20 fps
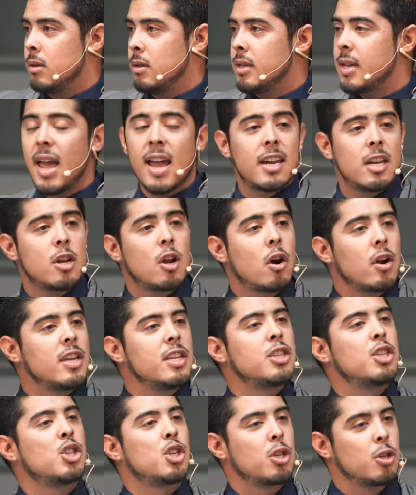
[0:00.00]
Canaan are
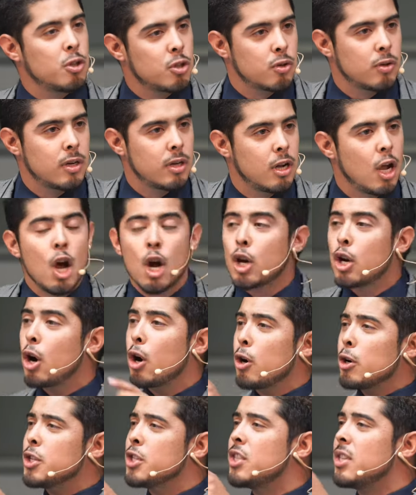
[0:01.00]
his children.
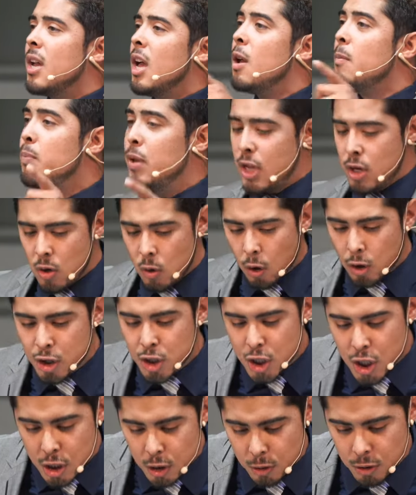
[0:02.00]
Cursed be your
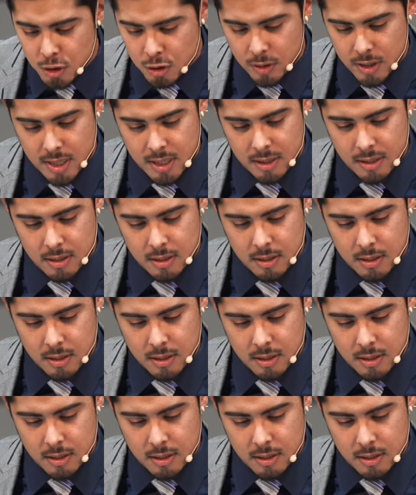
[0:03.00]
children.